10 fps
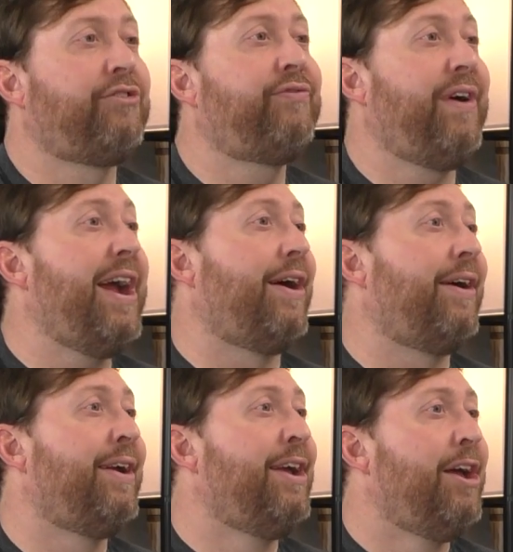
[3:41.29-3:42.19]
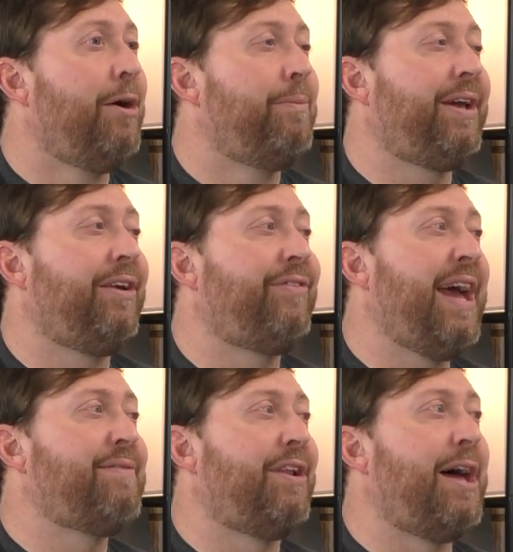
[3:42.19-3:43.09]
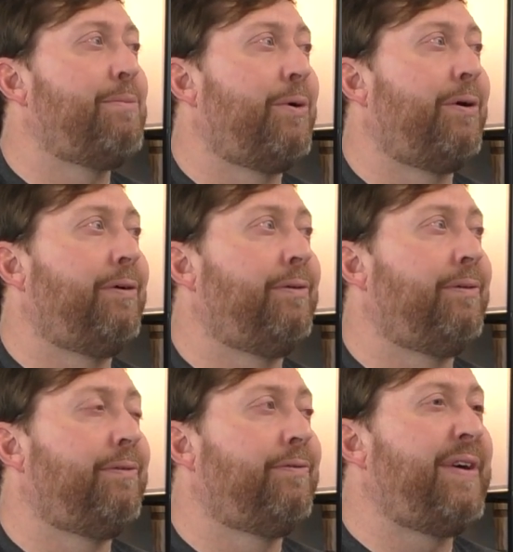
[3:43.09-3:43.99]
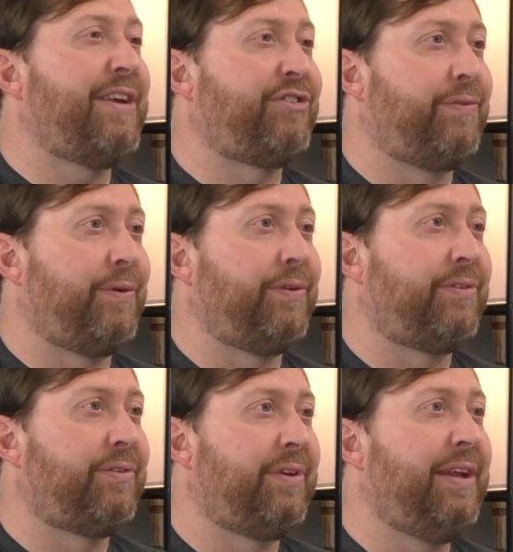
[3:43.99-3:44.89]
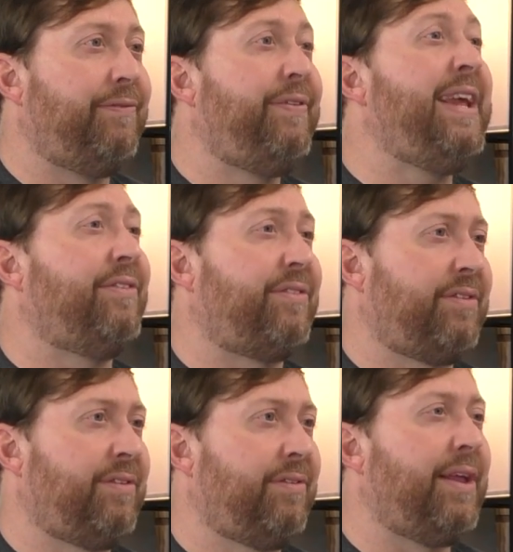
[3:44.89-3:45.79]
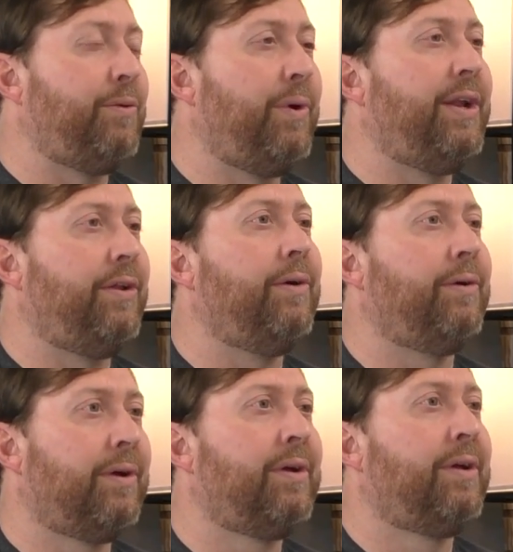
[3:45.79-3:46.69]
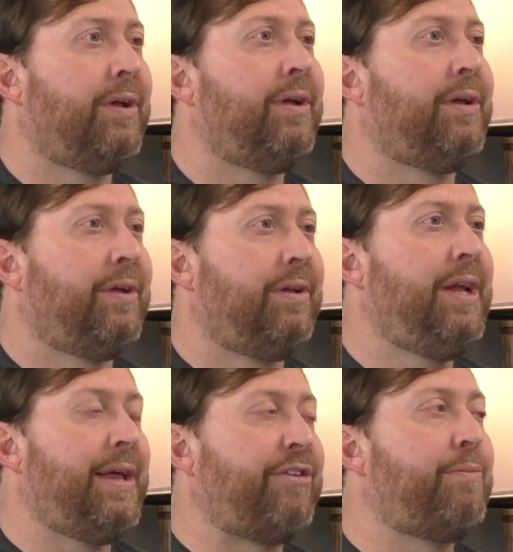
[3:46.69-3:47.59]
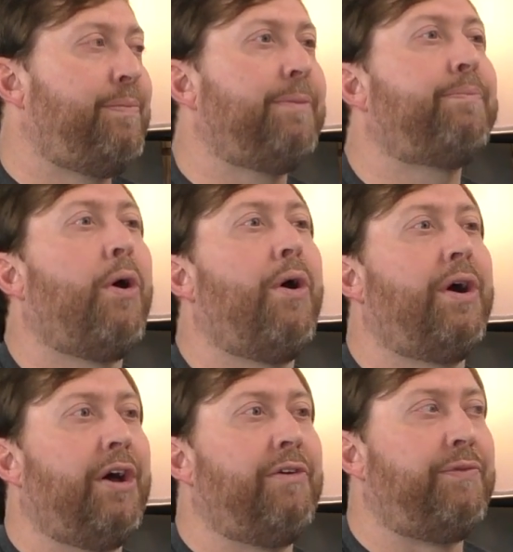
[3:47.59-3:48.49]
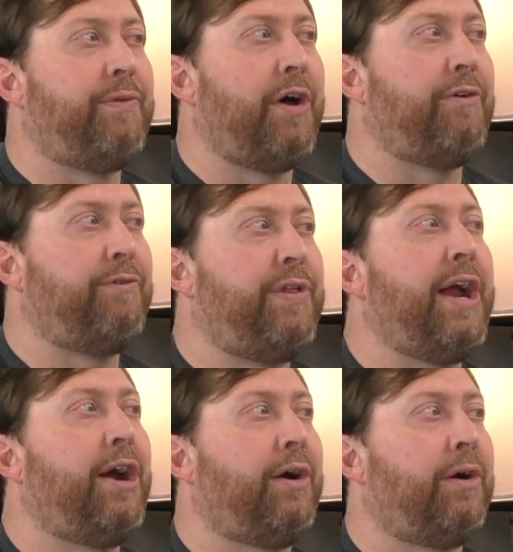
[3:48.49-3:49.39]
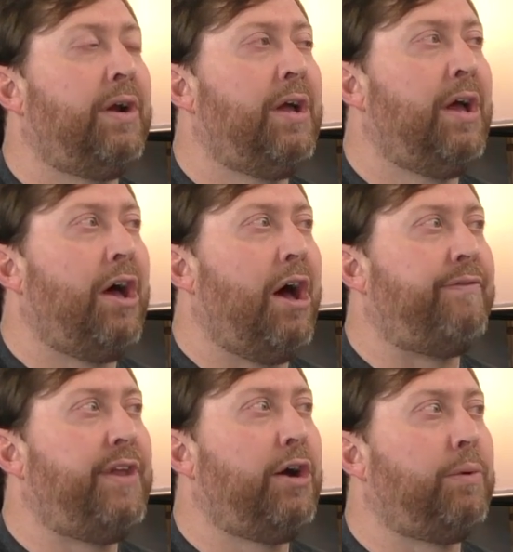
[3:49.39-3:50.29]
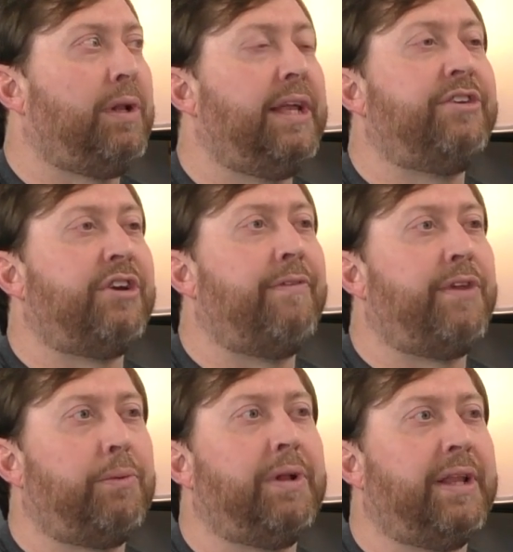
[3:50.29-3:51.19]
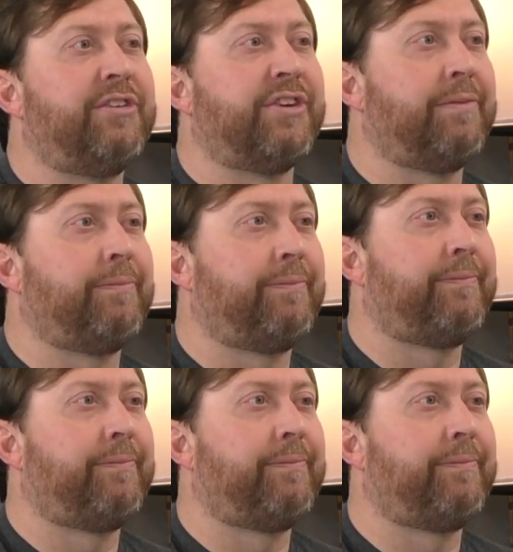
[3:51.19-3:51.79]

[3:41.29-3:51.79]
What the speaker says: that's fair because they have a lot more festivals and feasts than we do. Yeah, that's a big part of their religion.